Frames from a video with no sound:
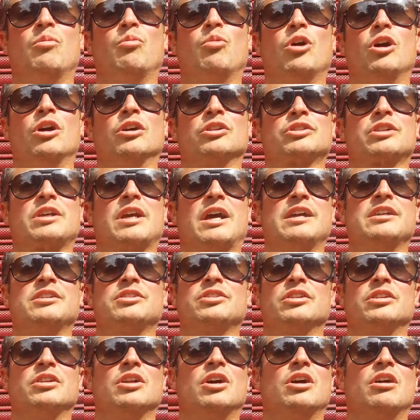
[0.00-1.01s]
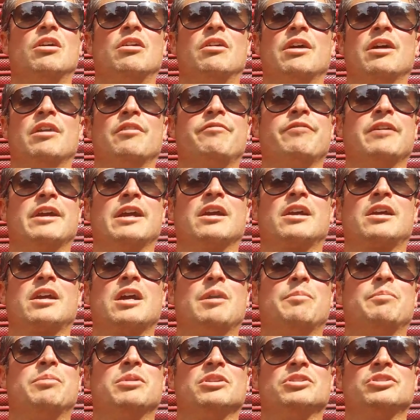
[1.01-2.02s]
Worst case scenario, I think a
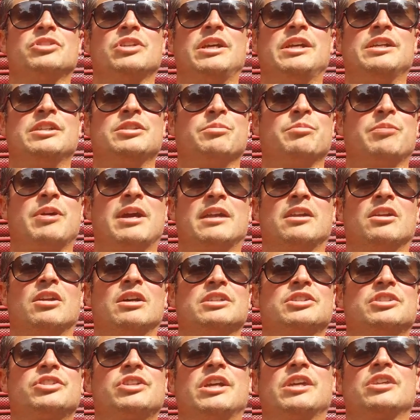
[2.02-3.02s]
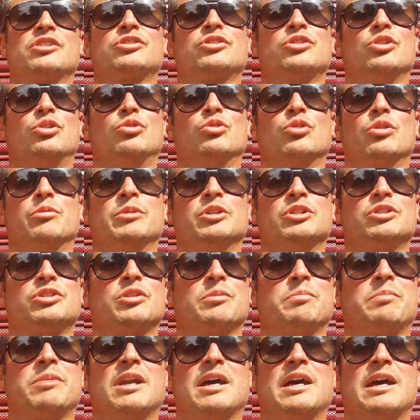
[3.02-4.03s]
couple of seasons we had like 6 tournaments
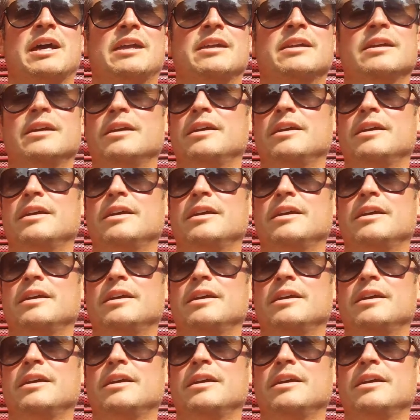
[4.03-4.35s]
to play in.